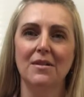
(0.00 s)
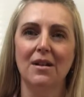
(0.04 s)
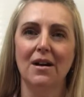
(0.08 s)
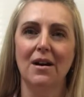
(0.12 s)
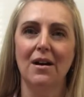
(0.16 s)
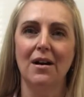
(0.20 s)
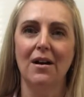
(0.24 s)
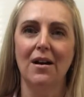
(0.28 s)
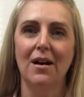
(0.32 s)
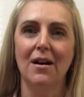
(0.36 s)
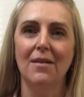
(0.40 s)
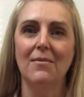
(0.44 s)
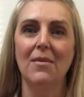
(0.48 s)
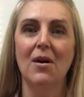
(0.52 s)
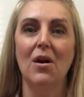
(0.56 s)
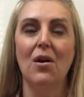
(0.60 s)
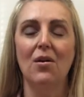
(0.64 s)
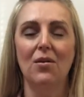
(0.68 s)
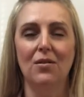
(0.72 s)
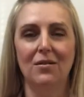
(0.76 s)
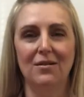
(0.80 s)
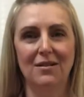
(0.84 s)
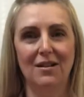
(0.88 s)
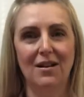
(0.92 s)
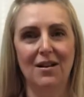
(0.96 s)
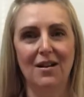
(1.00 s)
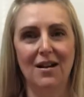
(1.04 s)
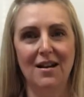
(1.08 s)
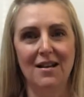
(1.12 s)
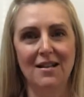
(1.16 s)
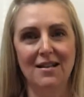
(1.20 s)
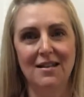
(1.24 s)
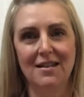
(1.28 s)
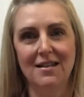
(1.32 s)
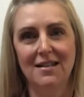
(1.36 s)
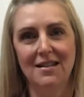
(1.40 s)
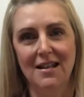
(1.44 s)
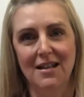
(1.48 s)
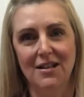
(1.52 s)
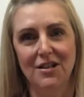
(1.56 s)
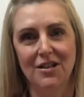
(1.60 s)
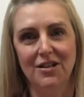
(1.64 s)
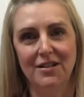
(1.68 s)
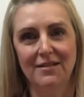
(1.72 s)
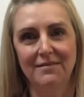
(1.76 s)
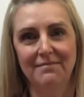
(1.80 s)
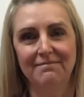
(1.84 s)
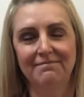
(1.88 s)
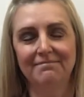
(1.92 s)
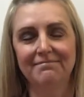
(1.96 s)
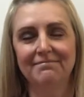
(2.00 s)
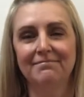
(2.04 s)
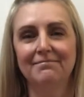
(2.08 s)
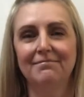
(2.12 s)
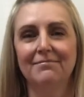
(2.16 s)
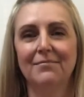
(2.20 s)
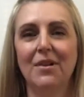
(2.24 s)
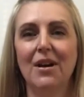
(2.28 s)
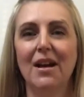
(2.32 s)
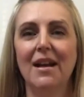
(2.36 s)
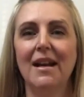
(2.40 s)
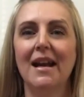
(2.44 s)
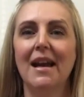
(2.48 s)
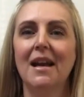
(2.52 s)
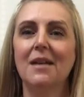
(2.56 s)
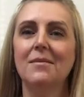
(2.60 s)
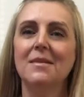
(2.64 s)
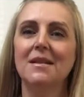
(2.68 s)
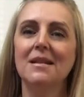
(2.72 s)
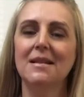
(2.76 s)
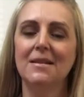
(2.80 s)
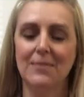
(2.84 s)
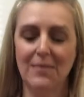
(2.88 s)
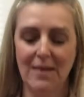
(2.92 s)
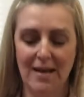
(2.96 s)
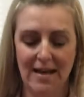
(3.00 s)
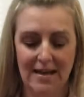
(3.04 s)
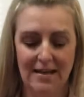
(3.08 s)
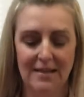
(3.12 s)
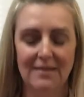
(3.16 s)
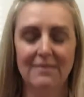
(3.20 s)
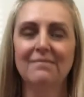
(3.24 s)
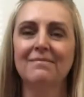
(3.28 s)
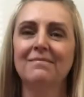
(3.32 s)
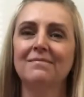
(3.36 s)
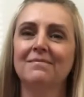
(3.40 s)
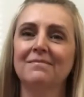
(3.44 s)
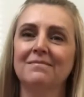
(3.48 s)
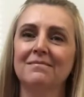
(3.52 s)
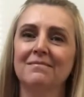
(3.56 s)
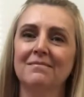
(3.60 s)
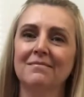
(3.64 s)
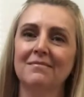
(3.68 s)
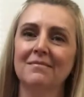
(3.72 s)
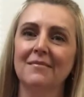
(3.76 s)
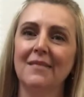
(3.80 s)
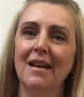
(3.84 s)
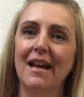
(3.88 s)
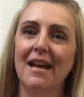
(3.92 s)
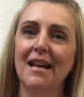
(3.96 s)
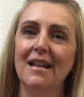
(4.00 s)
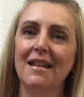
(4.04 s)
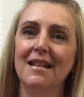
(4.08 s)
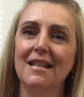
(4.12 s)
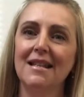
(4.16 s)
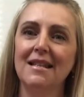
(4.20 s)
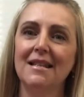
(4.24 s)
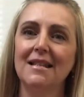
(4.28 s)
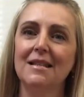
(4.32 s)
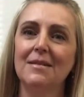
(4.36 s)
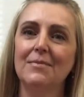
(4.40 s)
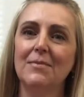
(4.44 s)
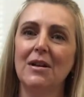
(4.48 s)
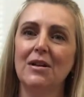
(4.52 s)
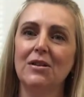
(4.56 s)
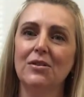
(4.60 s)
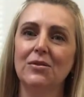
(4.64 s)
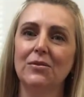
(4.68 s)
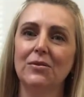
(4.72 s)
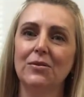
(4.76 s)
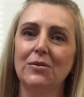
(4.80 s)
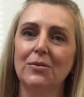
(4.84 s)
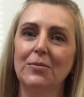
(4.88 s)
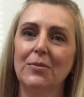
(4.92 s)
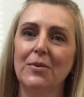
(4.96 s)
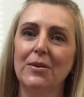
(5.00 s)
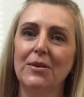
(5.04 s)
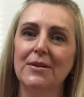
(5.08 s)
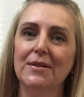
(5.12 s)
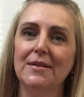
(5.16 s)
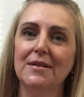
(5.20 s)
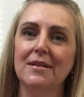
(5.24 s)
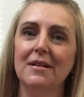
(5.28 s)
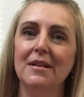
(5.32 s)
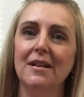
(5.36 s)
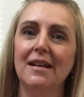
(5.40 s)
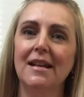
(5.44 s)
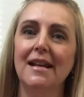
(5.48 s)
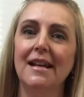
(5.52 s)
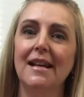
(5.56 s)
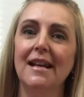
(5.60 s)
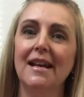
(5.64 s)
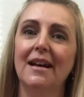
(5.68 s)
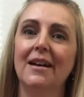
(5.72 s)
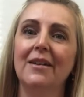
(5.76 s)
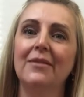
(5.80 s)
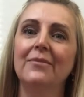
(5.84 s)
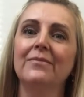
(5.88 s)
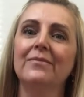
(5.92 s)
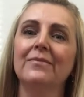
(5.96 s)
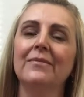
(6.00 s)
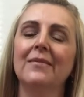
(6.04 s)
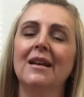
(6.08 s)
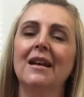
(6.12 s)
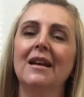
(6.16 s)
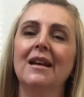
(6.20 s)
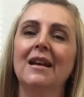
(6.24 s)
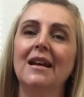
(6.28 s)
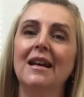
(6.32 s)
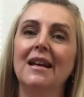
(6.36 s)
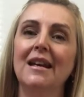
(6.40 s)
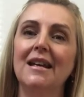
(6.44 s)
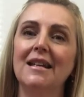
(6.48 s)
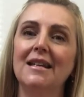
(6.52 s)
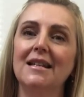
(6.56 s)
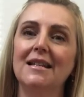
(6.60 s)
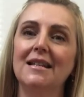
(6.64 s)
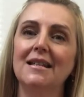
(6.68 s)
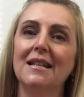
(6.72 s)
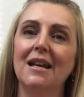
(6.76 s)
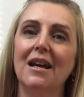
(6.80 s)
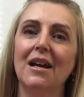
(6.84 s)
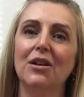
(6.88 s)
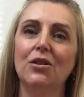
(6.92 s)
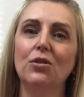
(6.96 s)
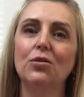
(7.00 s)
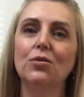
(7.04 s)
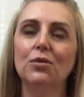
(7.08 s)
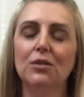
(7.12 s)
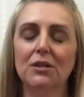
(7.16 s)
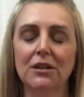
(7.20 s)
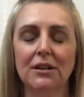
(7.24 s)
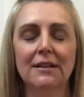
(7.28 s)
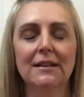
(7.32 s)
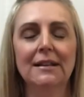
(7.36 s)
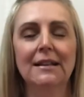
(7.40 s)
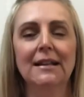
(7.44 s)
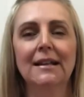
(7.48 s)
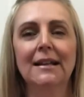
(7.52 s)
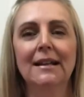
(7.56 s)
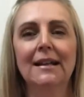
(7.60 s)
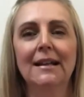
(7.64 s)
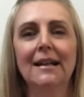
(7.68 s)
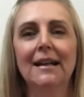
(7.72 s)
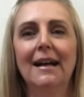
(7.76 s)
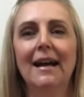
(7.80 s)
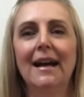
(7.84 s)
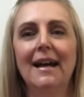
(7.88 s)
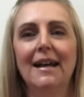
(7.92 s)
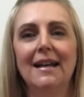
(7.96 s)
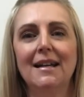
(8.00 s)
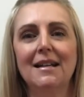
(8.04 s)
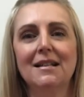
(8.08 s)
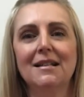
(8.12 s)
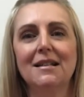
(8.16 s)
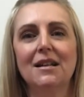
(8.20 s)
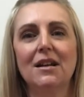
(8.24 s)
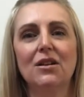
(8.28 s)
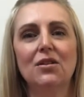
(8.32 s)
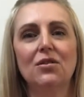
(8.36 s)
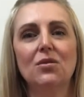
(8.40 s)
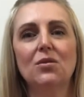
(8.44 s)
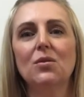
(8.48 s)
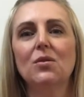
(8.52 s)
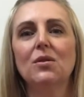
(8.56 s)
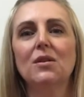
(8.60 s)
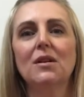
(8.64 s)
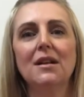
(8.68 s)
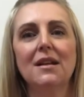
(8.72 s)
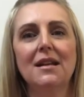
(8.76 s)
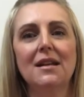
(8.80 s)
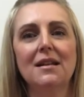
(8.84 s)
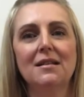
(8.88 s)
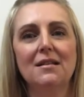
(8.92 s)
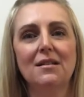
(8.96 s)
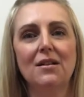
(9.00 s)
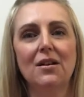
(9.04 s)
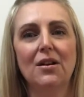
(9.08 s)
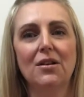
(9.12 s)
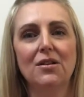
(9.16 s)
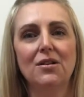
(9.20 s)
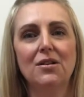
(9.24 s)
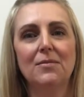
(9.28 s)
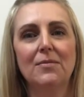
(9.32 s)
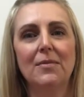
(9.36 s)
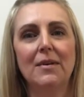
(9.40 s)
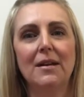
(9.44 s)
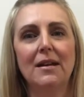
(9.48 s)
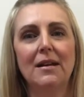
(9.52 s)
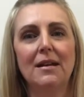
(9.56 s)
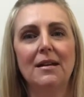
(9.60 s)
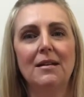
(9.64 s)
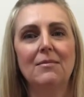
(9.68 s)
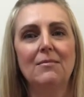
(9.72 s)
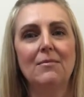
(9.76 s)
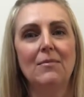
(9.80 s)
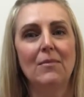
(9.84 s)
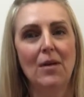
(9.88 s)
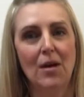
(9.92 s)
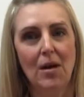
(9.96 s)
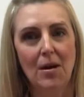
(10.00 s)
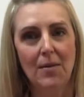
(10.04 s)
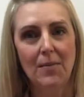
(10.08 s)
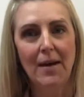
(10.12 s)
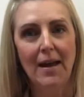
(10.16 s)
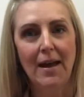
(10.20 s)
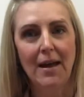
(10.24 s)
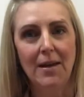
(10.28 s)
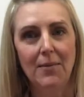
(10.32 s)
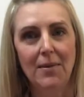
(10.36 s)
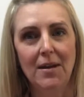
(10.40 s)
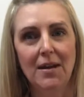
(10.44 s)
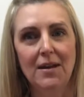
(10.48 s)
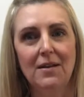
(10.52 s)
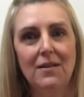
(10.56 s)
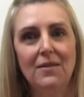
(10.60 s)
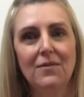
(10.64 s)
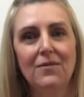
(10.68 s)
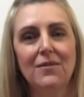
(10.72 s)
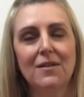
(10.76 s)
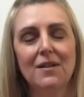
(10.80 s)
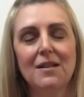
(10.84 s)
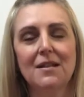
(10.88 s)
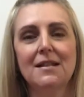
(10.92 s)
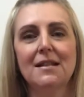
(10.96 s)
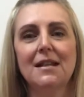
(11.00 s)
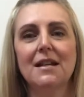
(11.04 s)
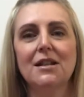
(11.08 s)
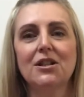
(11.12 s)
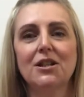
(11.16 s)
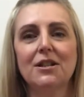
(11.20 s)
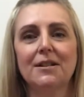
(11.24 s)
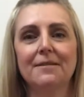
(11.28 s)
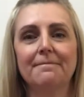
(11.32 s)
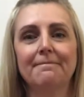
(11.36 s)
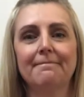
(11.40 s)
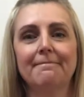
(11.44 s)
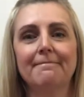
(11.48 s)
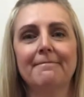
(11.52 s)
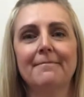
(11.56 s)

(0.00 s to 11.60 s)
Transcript: Time online session. My name is Beck, and this special little person here is Anouk, and Anouk is going to be my baby for the session.